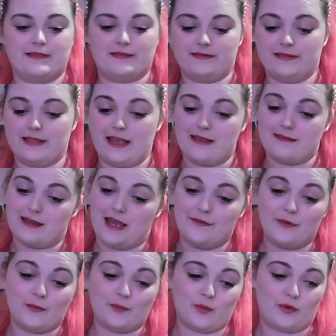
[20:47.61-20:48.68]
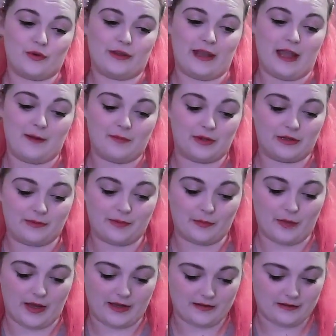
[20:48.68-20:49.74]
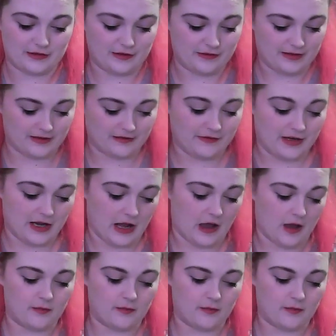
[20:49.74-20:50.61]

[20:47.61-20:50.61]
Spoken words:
again, haven't worn yet because I've been waiting to do this video.